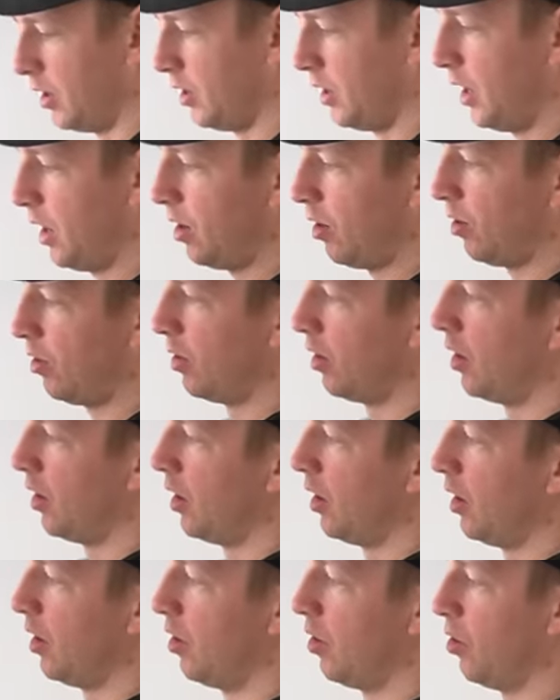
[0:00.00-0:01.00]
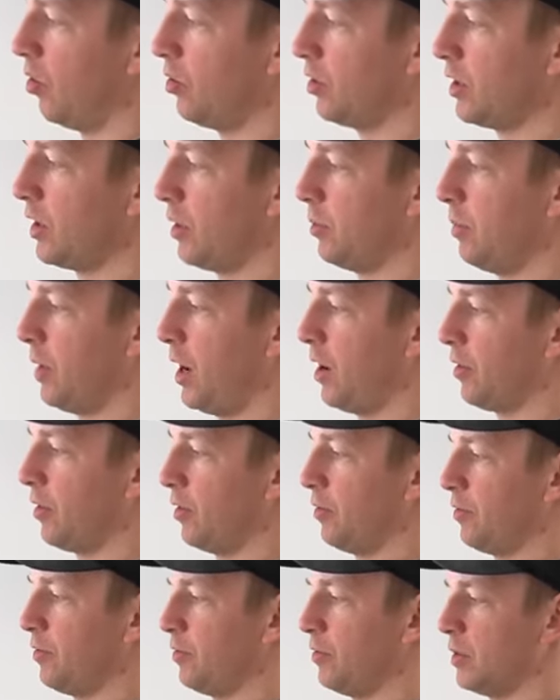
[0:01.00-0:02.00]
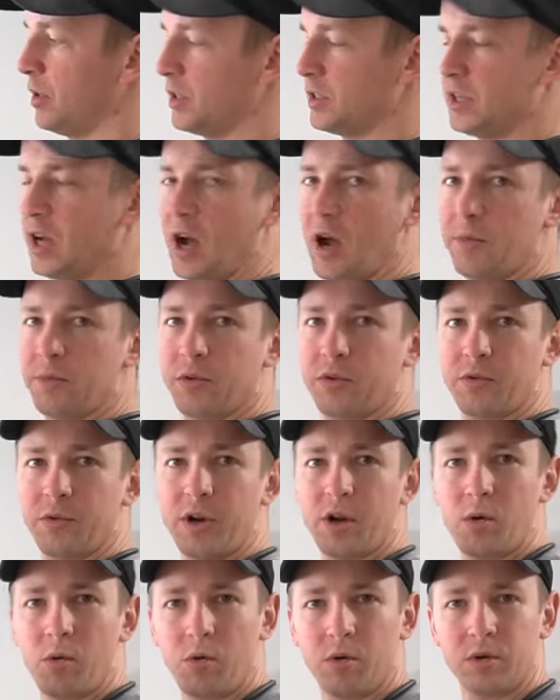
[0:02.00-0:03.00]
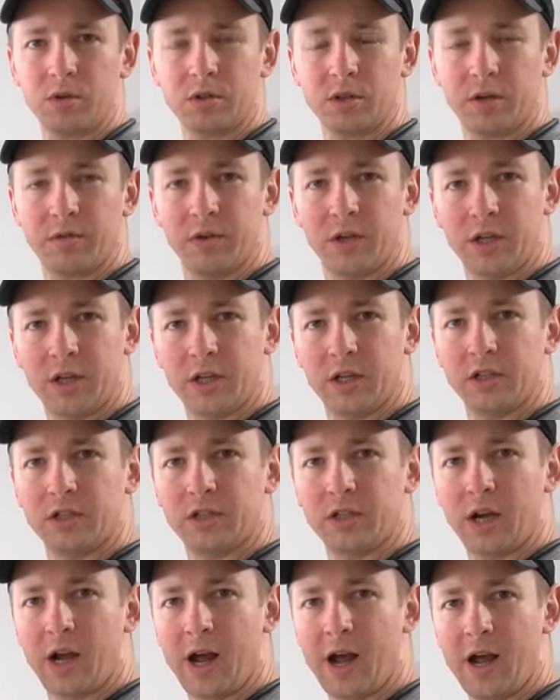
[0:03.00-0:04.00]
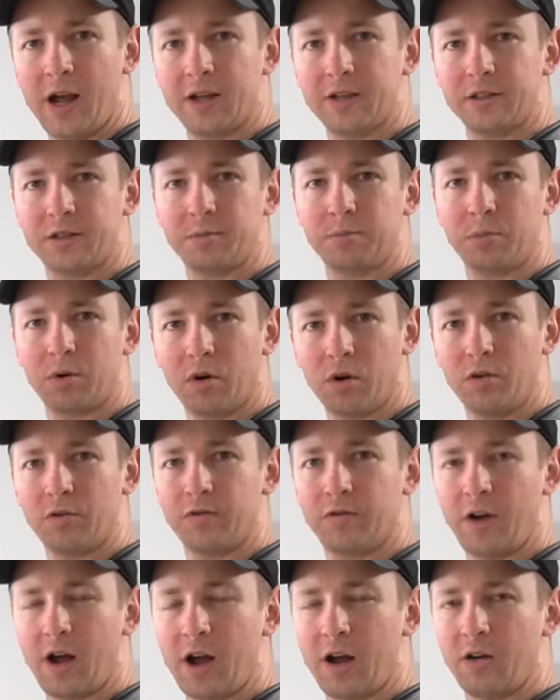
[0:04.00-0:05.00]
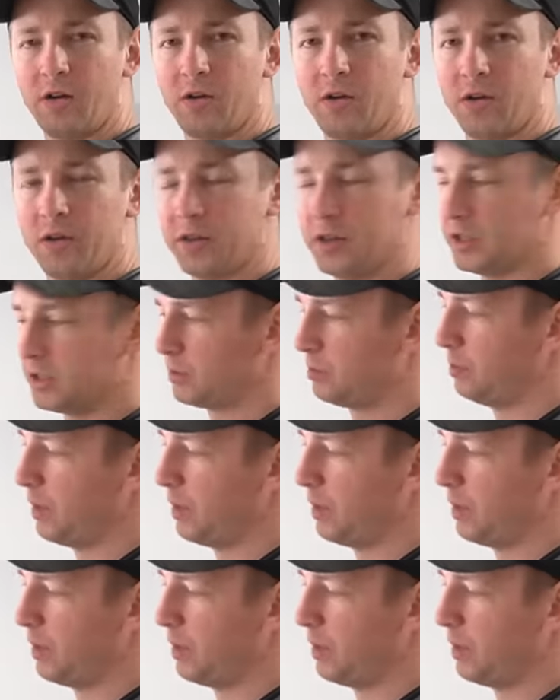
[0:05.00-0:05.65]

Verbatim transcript: Now, only about the, the top three quarters of an inch has profile on this